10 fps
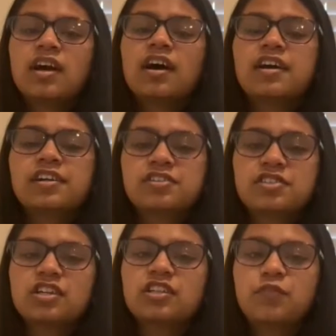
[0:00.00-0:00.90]
Hi
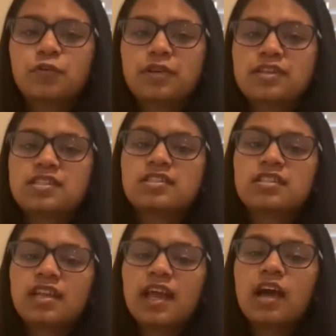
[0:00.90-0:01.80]
Krishna devotees,
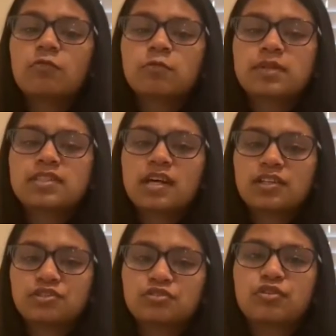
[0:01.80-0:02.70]
today I will be
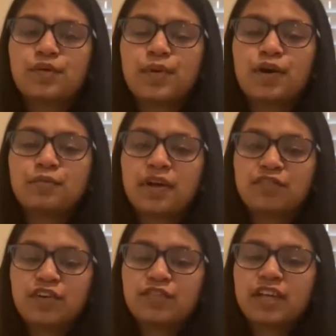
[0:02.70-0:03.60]
telling you about my
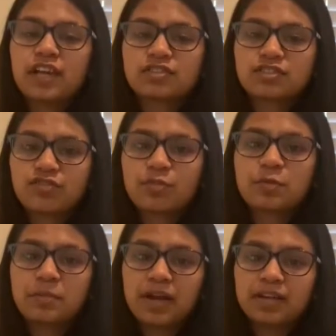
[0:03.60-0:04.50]
favorite character from
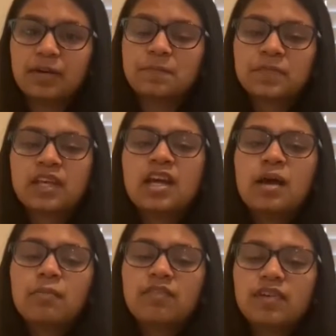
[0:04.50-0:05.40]
Ramayana.
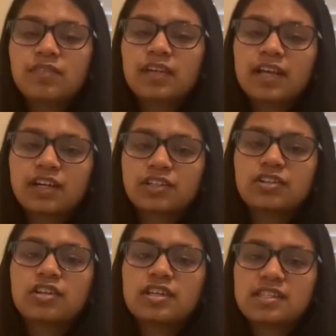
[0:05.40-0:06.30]
My favorite
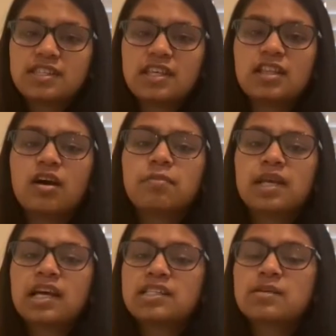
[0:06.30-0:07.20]
character is Sita
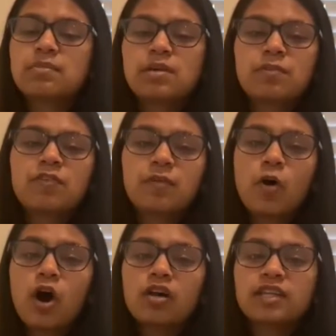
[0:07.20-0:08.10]
because people
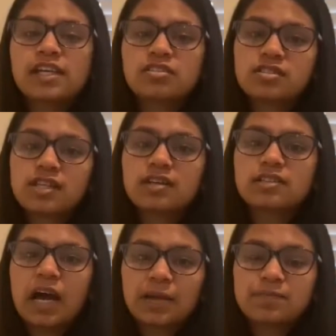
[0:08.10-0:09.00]
from all ages
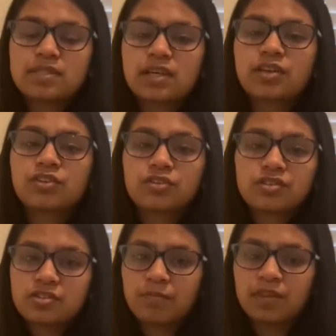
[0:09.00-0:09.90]
and types can
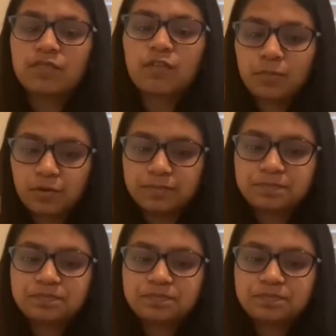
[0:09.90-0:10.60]
learn something from her.